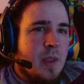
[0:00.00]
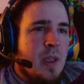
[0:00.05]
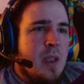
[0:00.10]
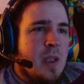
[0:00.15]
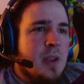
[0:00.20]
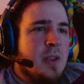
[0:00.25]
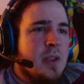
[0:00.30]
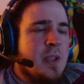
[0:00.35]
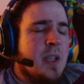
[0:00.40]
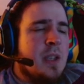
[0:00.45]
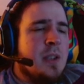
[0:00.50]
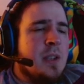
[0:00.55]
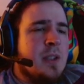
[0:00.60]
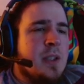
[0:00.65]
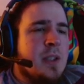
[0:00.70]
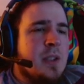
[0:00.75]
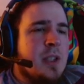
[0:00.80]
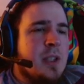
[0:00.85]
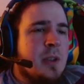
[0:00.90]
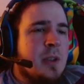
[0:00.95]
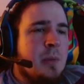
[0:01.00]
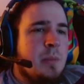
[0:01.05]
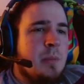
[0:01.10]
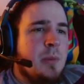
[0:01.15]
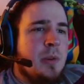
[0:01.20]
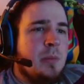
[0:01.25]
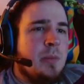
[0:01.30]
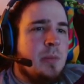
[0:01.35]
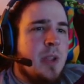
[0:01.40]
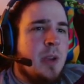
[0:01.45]
See, and since this,
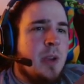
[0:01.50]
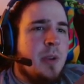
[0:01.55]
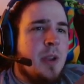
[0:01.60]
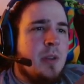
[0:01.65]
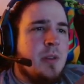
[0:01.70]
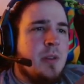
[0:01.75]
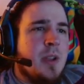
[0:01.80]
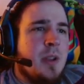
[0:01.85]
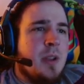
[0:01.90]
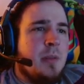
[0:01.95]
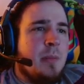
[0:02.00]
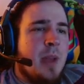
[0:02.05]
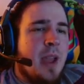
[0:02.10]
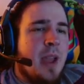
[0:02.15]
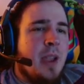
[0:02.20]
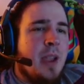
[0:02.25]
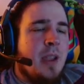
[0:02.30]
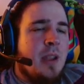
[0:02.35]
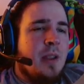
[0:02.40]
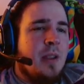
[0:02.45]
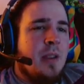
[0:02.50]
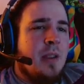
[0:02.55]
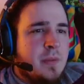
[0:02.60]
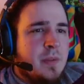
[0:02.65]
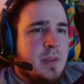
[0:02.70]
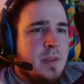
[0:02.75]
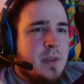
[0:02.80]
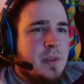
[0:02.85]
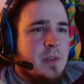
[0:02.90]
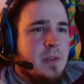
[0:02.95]
boop, there we go, done, back.
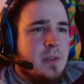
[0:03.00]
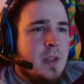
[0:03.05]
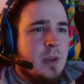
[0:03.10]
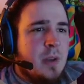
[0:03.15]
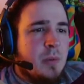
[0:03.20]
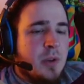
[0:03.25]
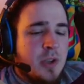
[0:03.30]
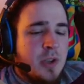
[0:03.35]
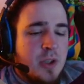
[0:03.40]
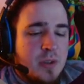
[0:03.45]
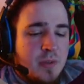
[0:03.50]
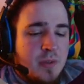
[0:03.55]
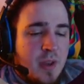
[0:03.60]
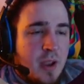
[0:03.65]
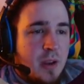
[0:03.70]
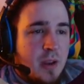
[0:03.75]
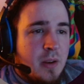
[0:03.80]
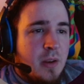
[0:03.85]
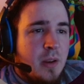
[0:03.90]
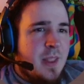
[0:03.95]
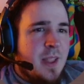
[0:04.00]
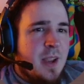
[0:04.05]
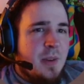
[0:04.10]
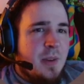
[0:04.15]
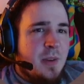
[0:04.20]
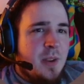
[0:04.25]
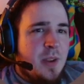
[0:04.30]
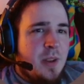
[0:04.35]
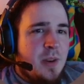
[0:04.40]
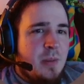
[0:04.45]
See, that works just fine. There we
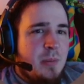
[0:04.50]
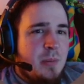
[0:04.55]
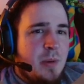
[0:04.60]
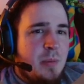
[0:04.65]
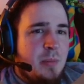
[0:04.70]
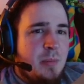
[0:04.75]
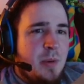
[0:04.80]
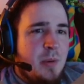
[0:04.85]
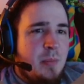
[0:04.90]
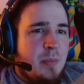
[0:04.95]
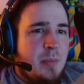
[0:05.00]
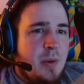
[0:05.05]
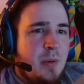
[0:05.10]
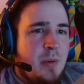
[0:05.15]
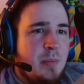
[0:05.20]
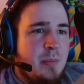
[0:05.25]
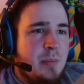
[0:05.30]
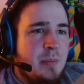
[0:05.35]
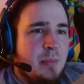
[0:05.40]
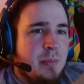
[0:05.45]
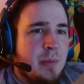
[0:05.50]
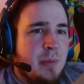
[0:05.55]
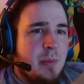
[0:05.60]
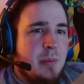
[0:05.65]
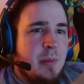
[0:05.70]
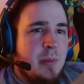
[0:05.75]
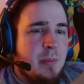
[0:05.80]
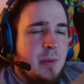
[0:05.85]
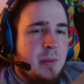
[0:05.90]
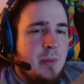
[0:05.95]
go, boop, boop, boop, boop,
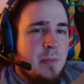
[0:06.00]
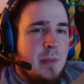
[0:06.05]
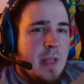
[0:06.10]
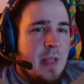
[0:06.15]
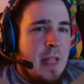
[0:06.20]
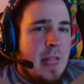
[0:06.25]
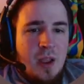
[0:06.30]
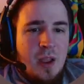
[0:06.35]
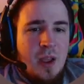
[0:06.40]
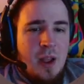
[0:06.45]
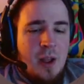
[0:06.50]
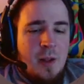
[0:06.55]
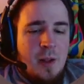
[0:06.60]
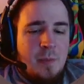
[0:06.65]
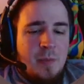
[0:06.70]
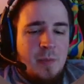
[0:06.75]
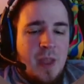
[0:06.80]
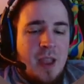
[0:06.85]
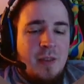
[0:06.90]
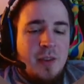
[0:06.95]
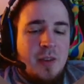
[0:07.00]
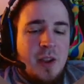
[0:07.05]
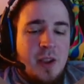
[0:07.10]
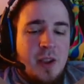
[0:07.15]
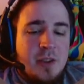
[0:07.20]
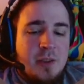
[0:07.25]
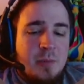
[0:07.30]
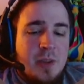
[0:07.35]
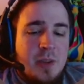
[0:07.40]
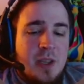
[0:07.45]
boop, boop. I have a
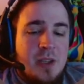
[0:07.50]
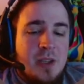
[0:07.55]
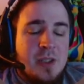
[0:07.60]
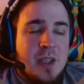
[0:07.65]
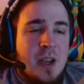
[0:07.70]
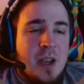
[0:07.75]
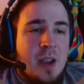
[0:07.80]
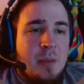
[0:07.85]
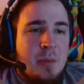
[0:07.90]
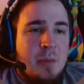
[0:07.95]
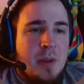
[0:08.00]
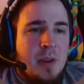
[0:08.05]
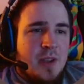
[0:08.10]
custom key set up.